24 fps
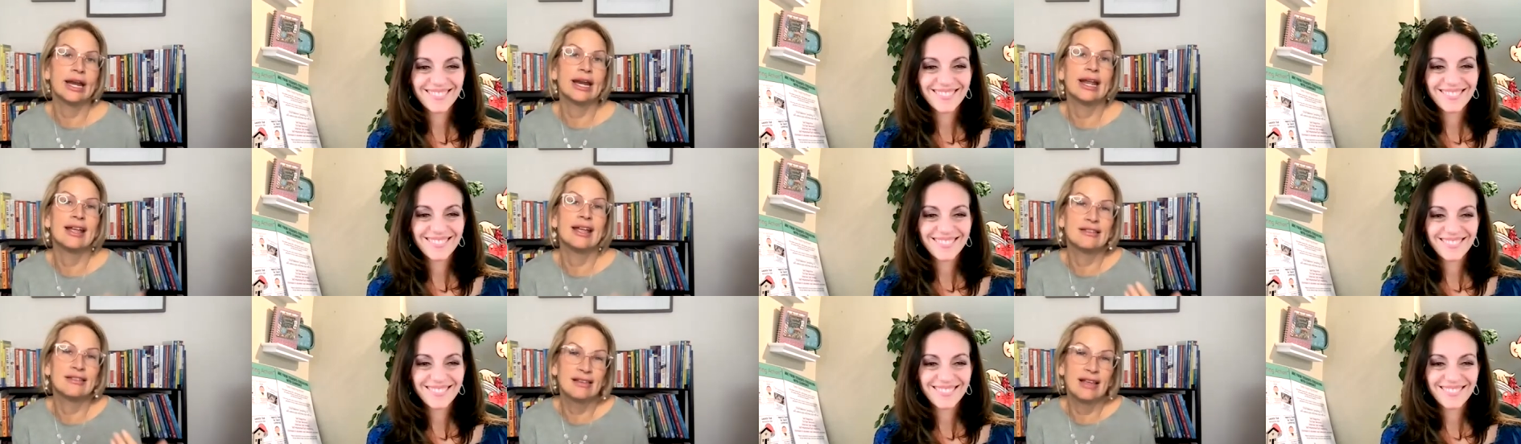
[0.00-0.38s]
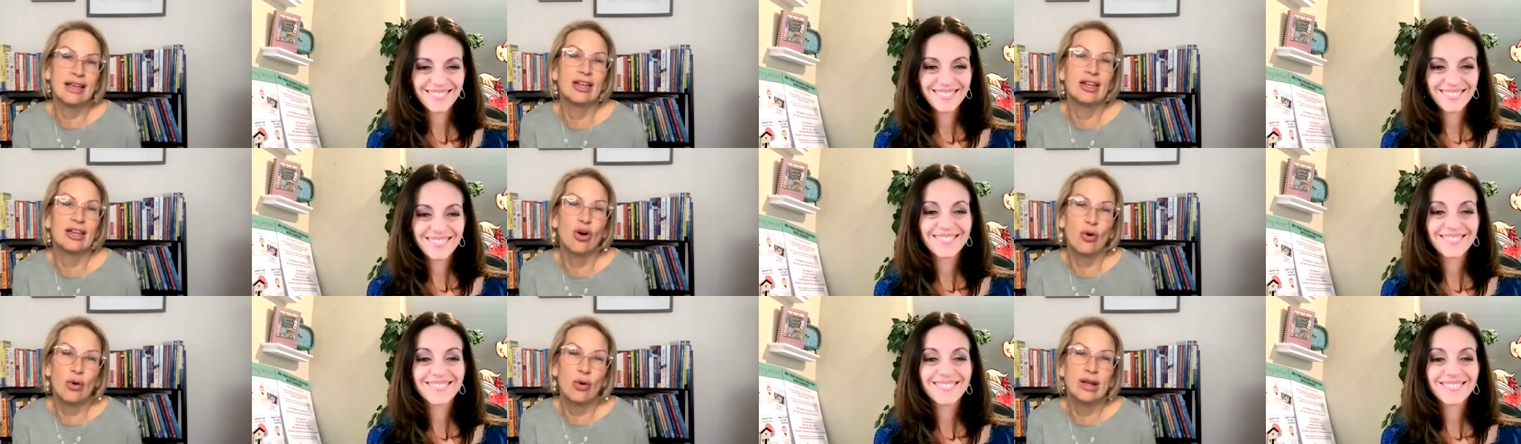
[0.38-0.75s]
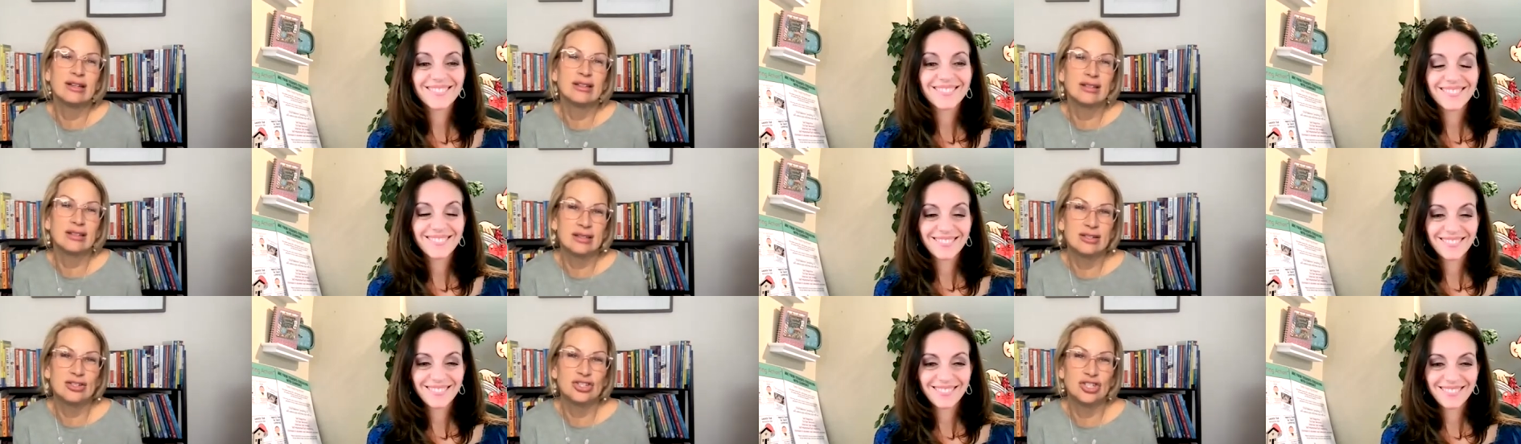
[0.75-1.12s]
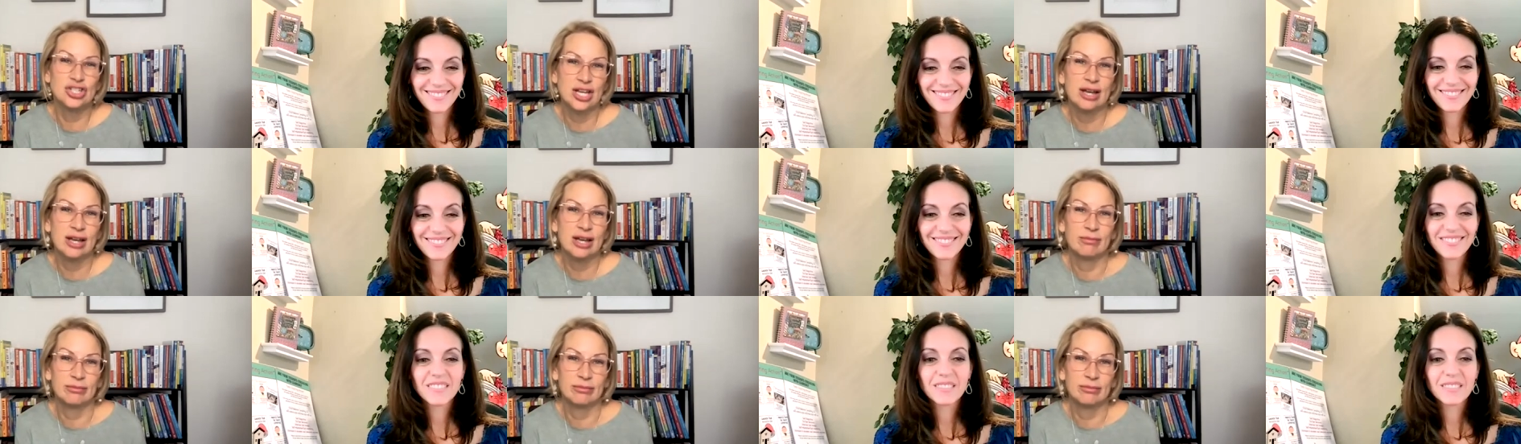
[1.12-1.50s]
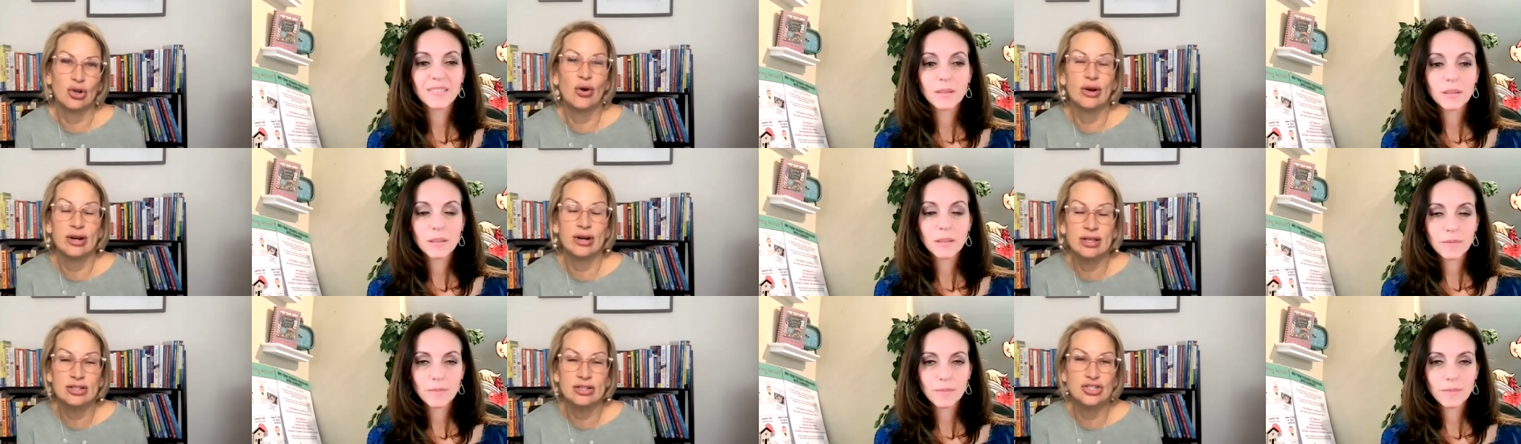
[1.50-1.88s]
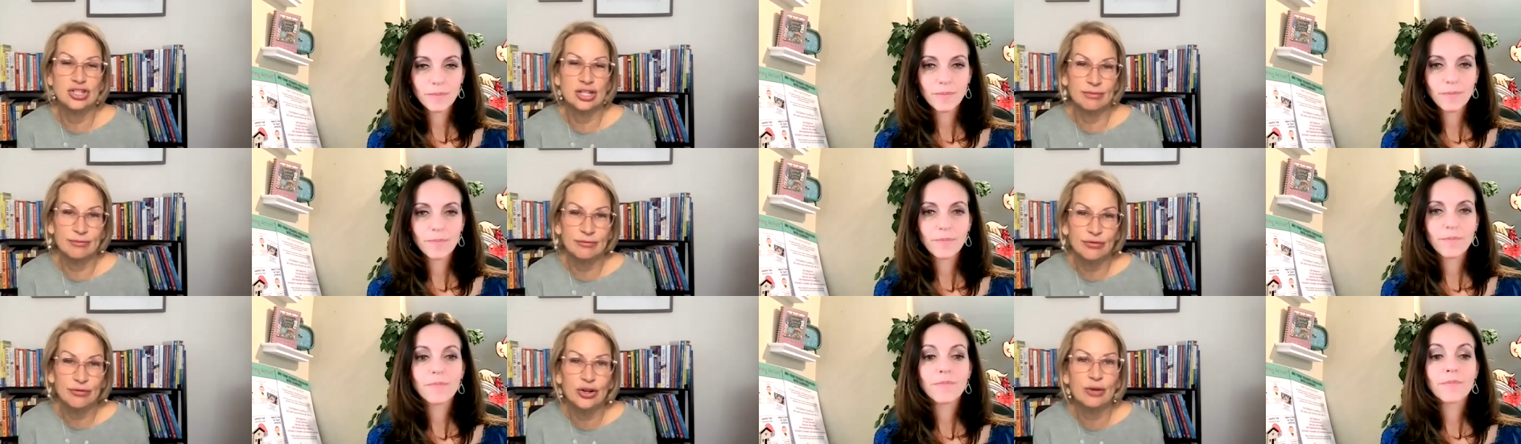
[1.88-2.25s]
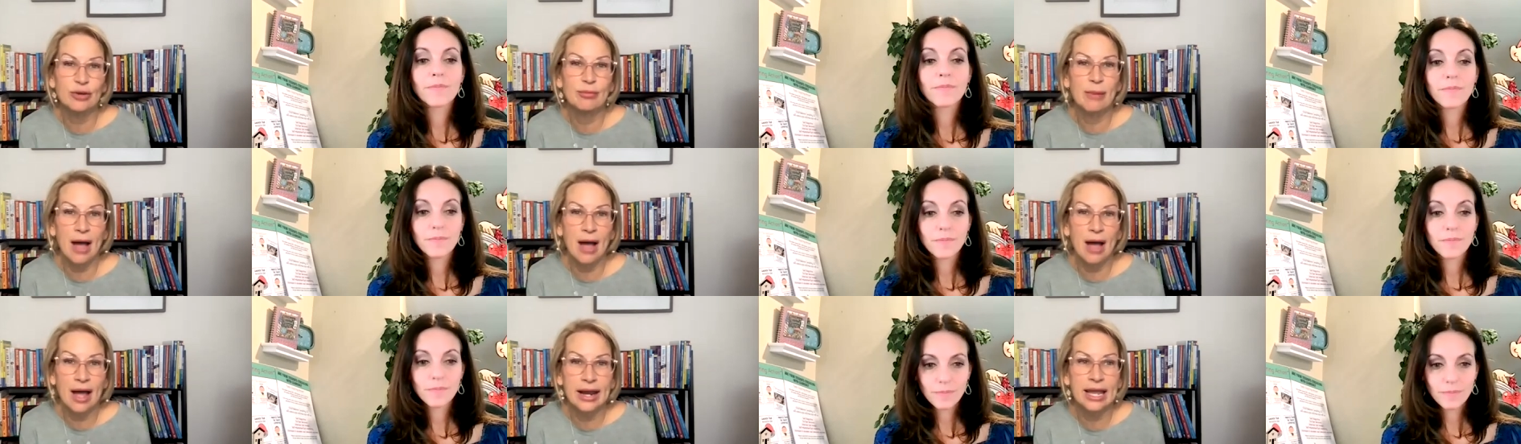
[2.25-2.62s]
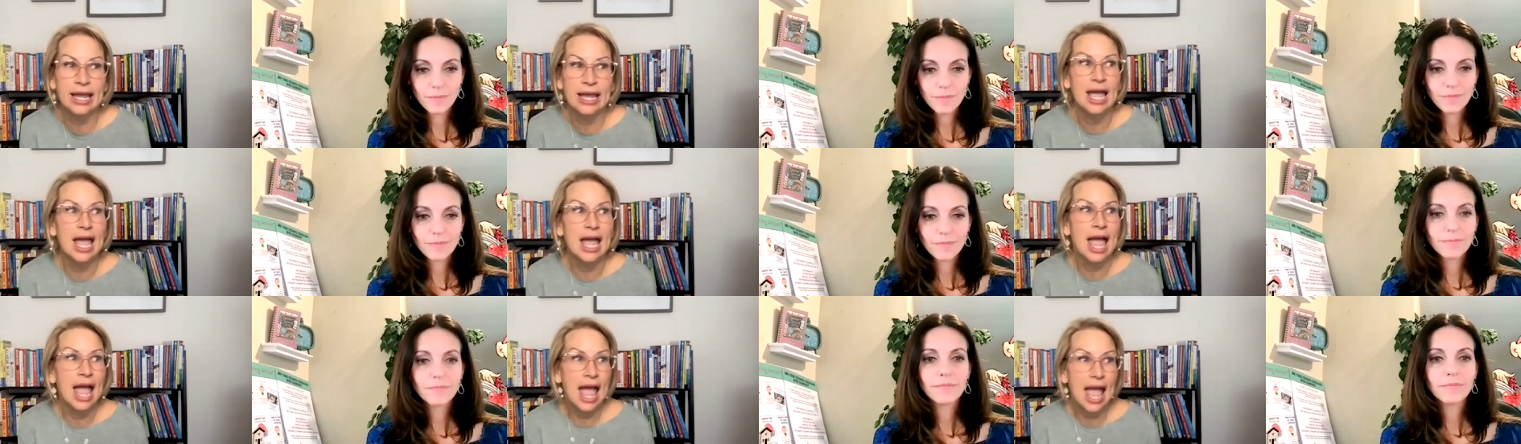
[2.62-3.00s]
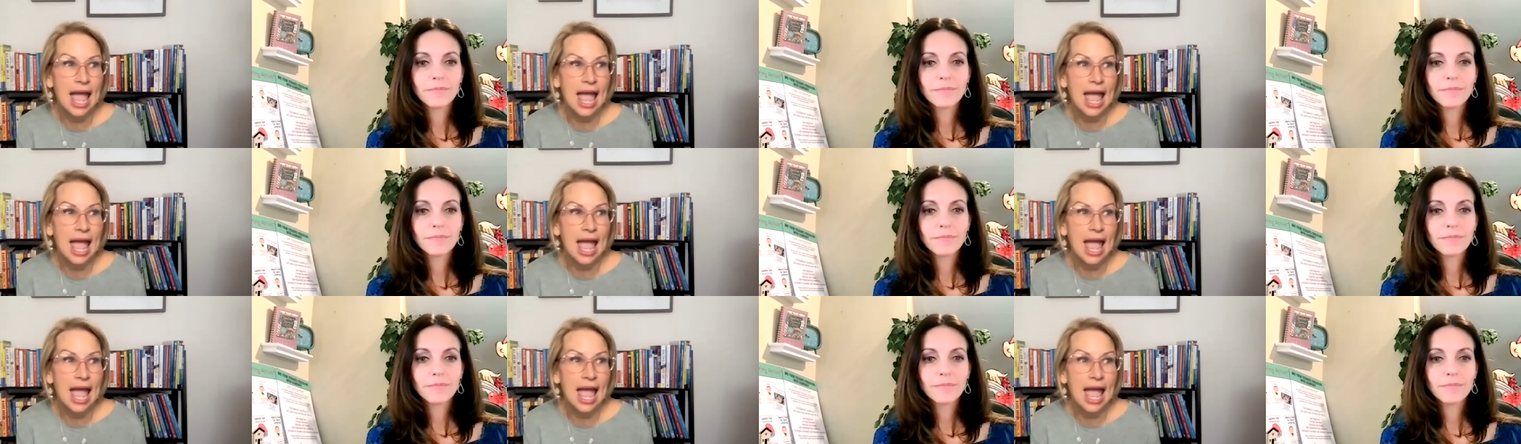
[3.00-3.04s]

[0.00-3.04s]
Speaker 1: It's like going to the gym, going to the gym for your body